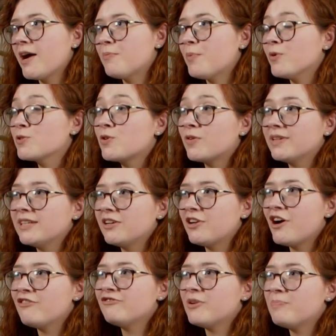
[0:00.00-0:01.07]
and what's currently on
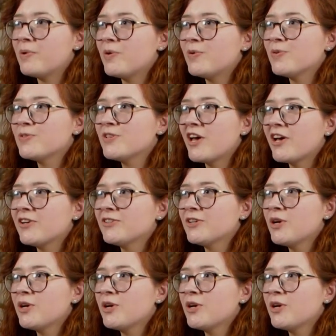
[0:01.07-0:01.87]
offer, but also